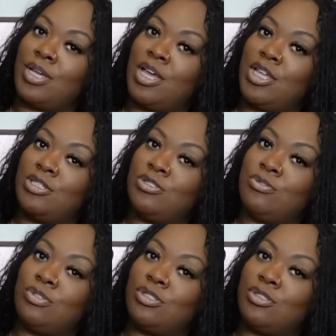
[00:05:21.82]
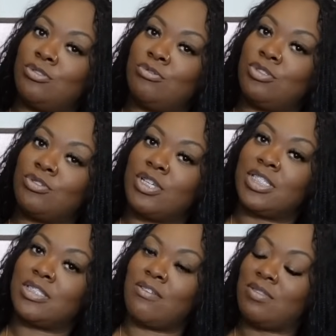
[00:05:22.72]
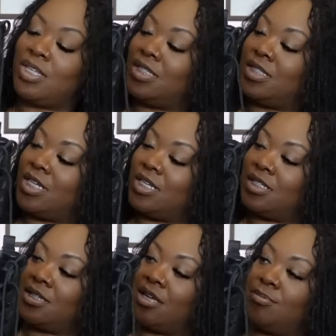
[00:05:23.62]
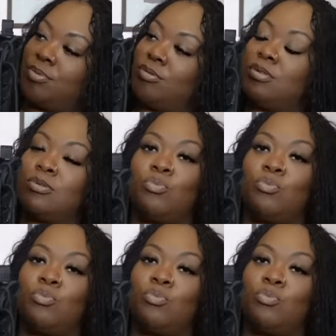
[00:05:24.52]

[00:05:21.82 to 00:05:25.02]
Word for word: undo the shoestrings on these to get inside the boots,